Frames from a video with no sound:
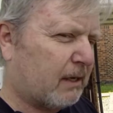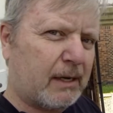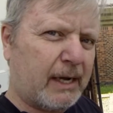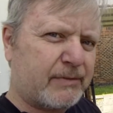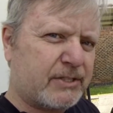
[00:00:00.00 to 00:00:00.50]

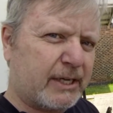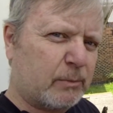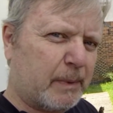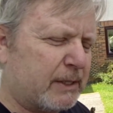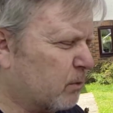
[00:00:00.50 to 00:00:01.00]
I have to say
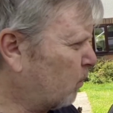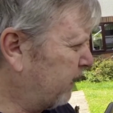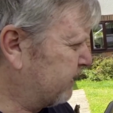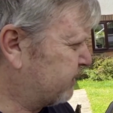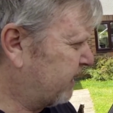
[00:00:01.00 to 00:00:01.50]
goodbye to a
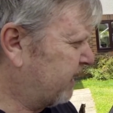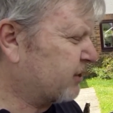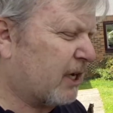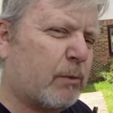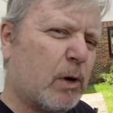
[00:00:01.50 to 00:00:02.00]
1HZ
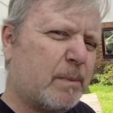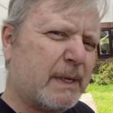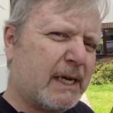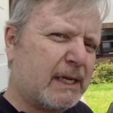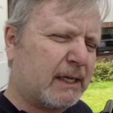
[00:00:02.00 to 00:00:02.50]
engine. I won't be
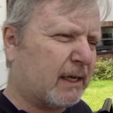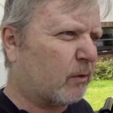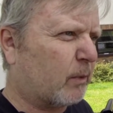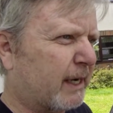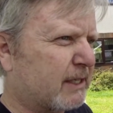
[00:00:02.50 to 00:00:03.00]
getting another
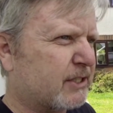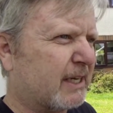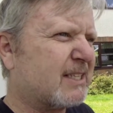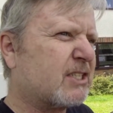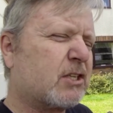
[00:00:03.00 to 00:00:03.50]

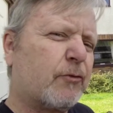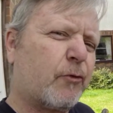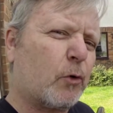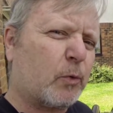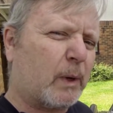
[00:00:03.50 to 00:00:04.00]
1HZ. This is the
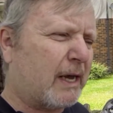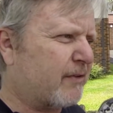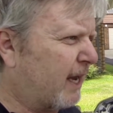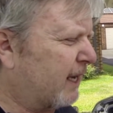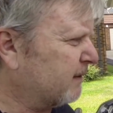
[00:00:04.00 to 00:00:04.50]
fourth one I've
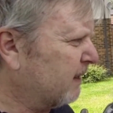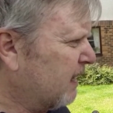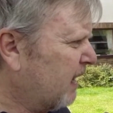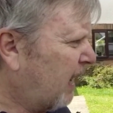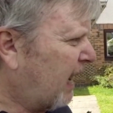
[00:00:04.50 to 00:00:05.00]
had.
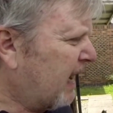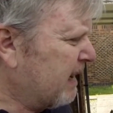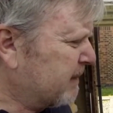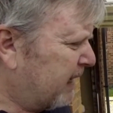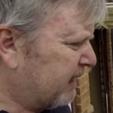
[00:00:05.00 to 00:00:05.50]

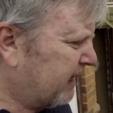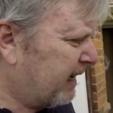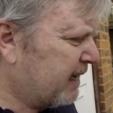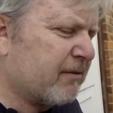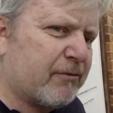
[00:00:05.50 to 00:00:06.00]
I'm getting
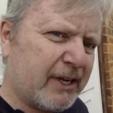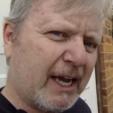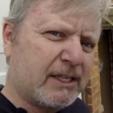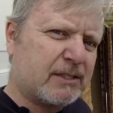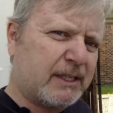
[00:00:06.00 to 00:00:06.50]
a
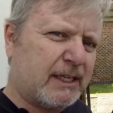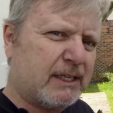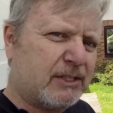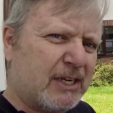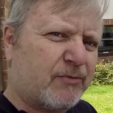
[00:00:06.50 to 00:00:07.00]
V8,
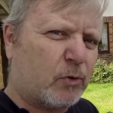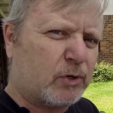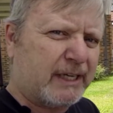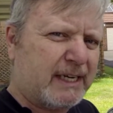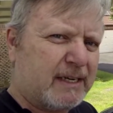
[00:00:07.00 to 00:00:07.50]
the
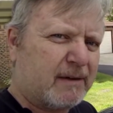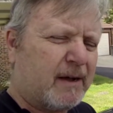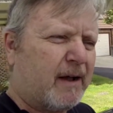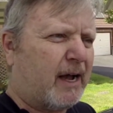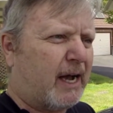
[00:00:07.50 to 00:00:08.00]
D4D
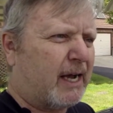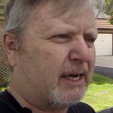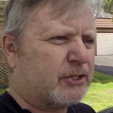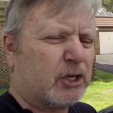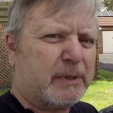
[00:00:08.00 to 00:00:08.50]

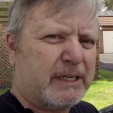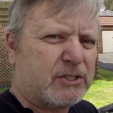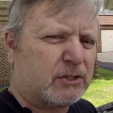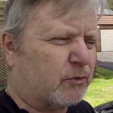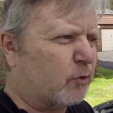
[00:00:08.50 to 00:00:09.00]
turbo
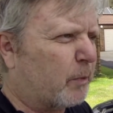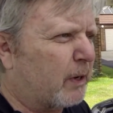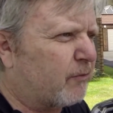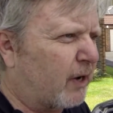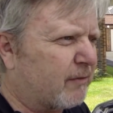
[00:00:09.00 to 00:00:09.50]
diesel. It's a
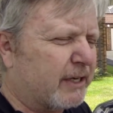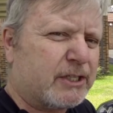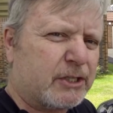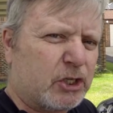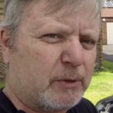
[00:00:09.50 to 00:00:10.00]
4.5
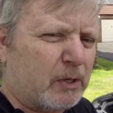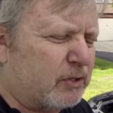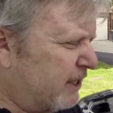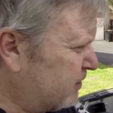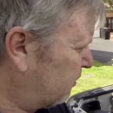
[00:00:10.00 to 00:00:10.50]
litre turbo
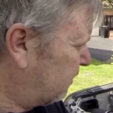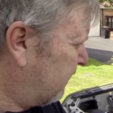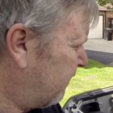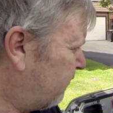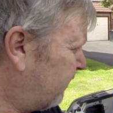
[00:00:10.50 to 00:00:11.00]
diesel
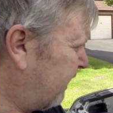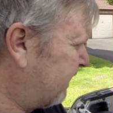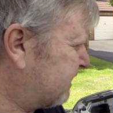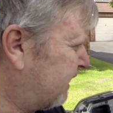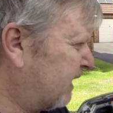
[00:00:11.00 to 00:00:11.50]

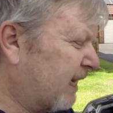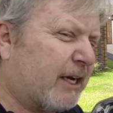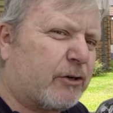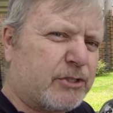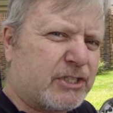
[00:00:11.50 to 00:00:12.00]
V8 in a
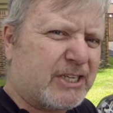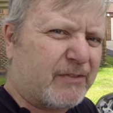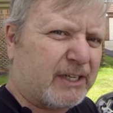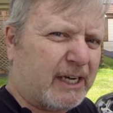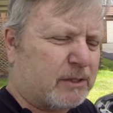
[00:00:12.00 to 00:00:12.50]
Land Cruiser
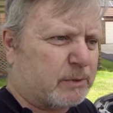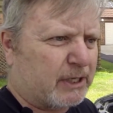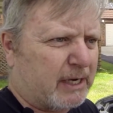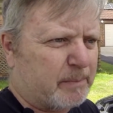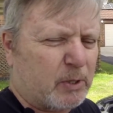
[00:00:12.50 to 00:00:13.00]
78, which
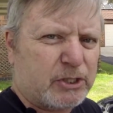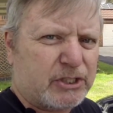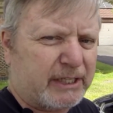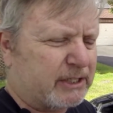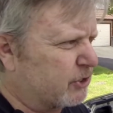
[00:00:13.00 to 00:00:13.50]
I am
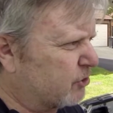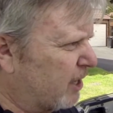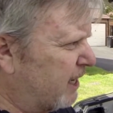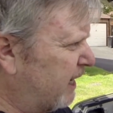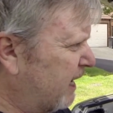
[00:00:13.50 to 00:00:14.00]
purchasing in
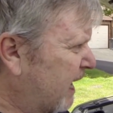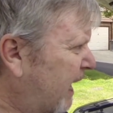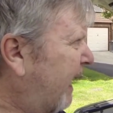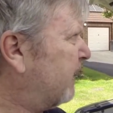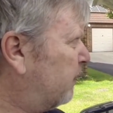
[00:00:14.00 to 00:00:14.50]
Australia
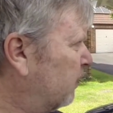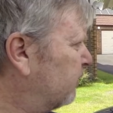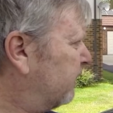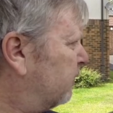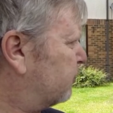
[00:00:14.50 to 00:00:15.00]
and
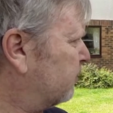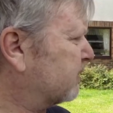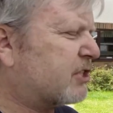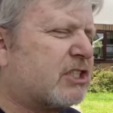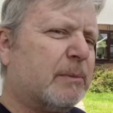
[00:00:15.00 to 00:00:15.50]
building to a
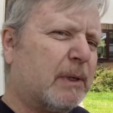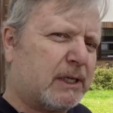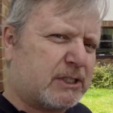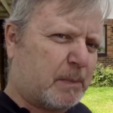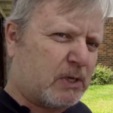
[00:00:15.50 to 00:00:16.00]

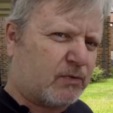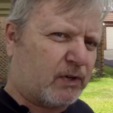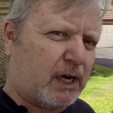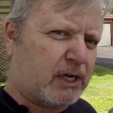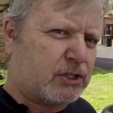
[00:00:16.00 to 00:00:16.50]
similar
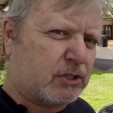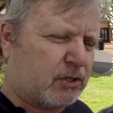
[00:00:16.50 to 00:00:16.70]
specification to